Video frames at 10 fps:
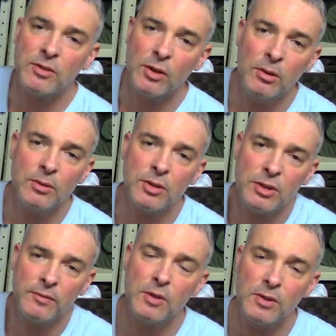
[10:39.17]
so just
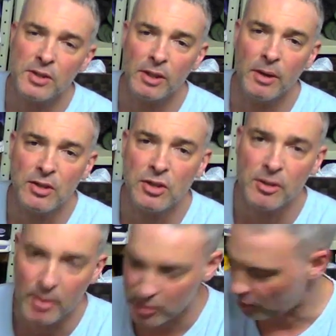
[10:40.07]
a few considerations
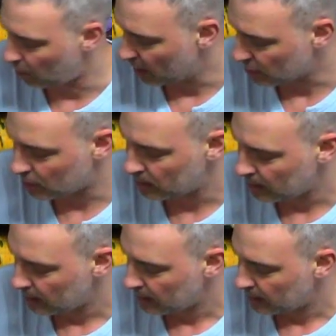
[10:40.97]
about squash.
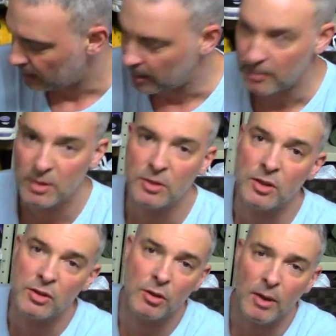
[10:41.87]
Uh, it's,
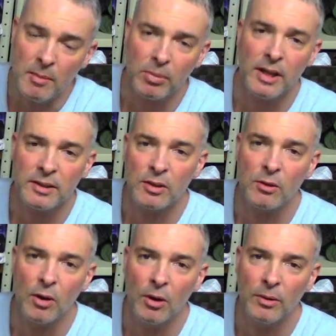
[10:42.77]
it's, a great plant to
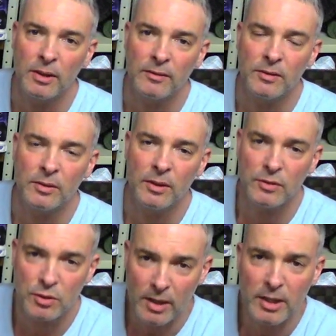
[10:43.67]
grow if you're, if
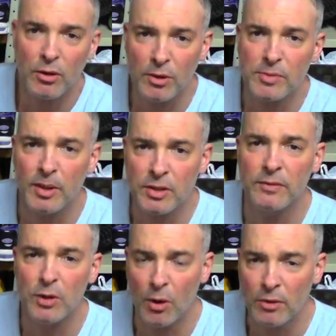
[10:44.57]
you're trying to grow as much of
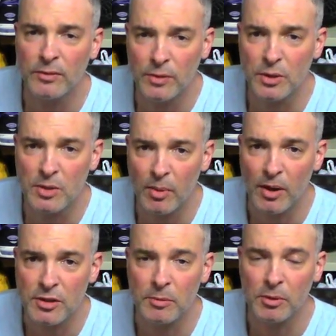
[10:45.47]
your own food as
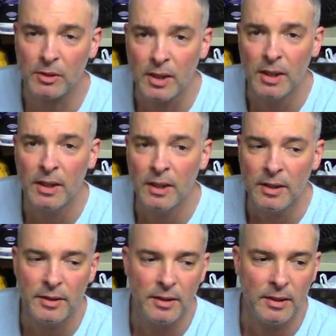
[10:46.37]
possible
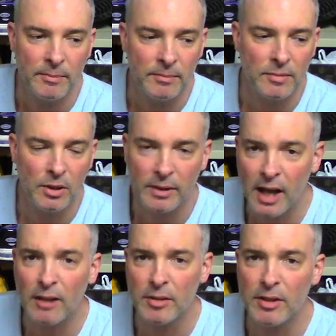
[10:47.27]
the you know
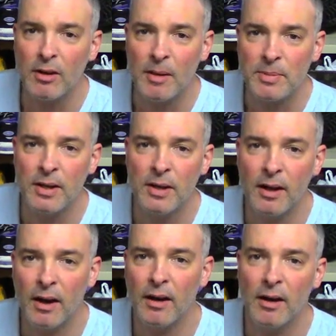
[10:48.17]
calorie crops
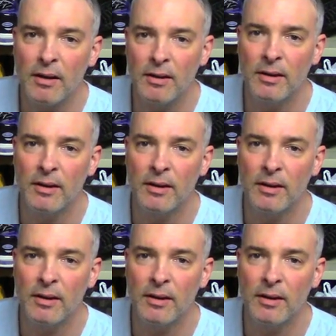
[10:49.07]
are